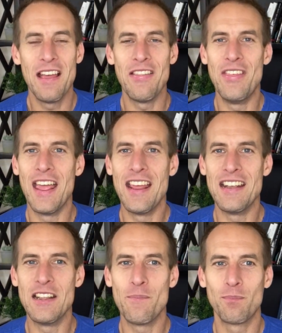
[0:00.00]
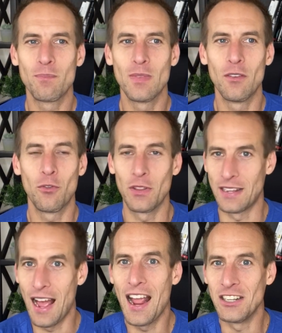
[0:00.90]
then for the
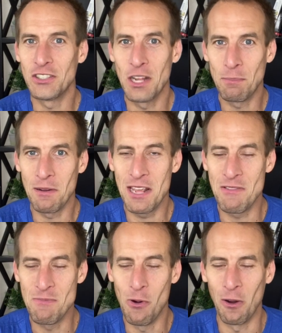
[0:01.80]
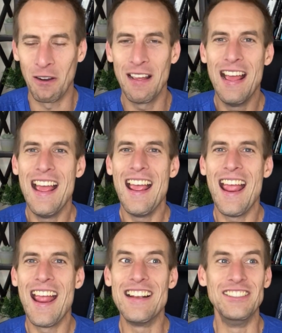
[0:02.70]
guy it should help out even more.
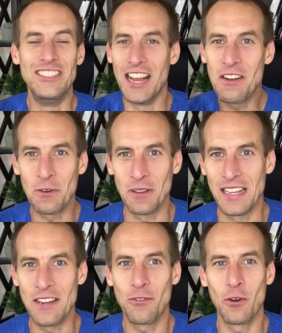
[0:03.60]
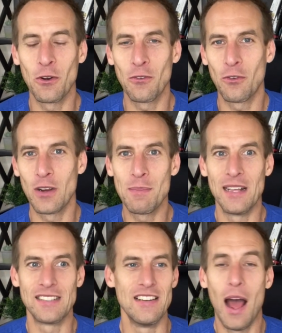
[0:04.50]
And generally for anybody
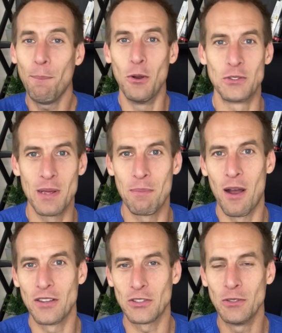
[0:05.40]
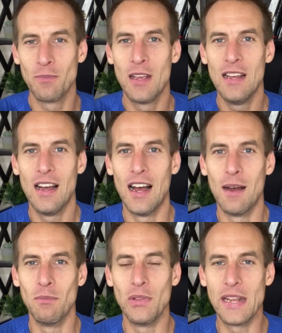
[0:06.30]
that's not postmenopausal,
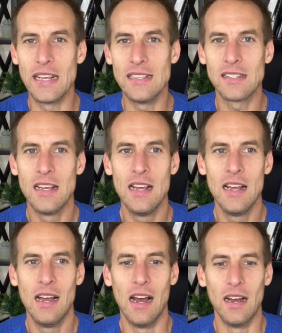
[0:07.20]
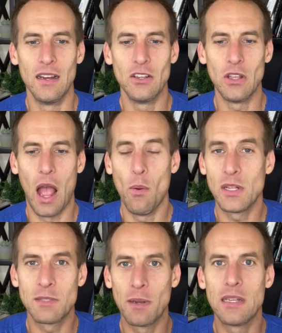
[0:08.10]
ladies, I would
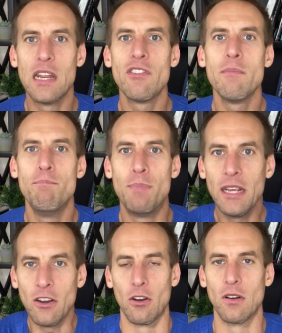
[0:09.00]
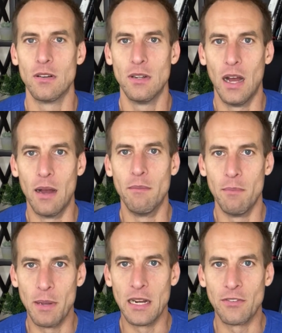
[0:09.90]
expect an even bigger
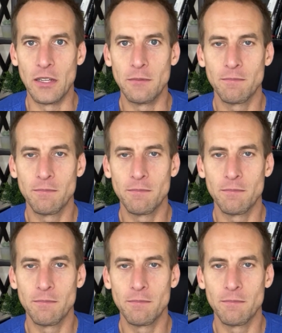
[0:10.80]
benefit.